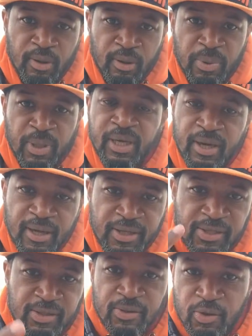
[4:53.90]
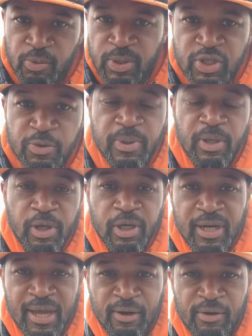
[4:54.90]
Because what you've been
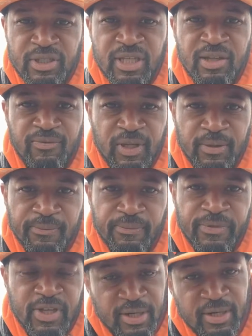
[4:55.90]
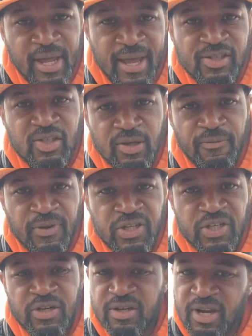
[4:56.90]
looking at on TV, telling lies to your vision.